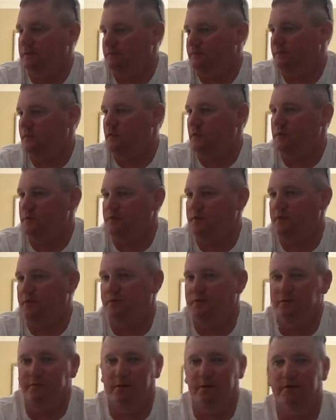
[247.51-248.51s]
Call them
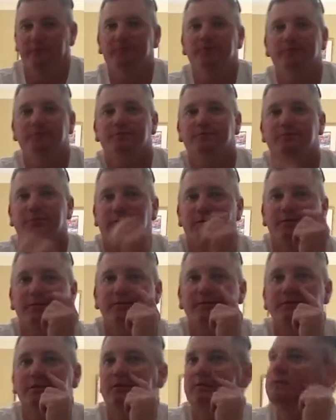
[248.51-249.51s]
other names, probably
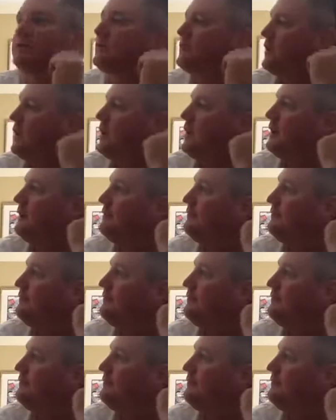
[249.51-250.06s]
shouldn't say.